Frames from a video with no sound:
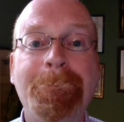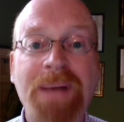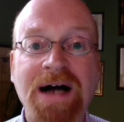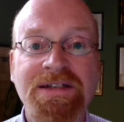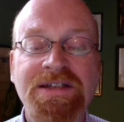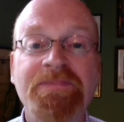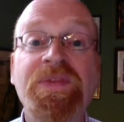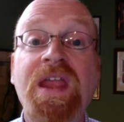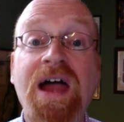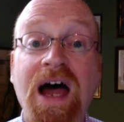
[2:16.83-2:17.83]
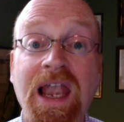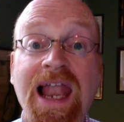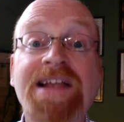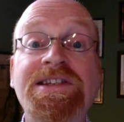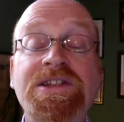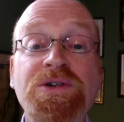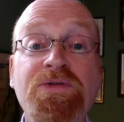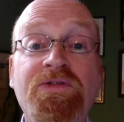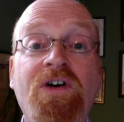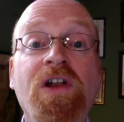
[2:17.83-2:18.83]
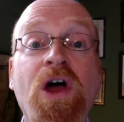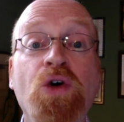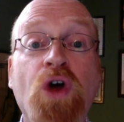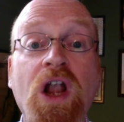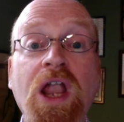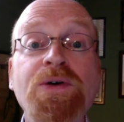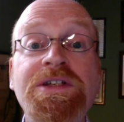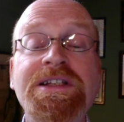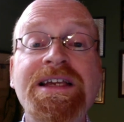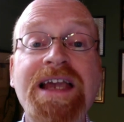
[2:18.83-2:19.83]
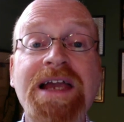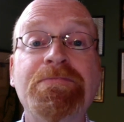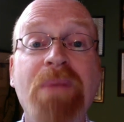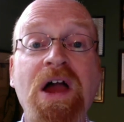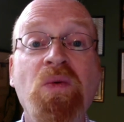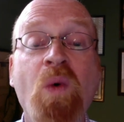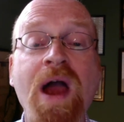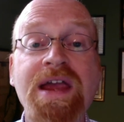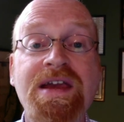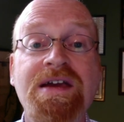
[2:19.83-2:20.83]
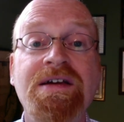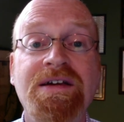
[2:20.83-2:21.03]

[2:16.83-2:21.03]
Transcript: But unless you follow closely in my wake,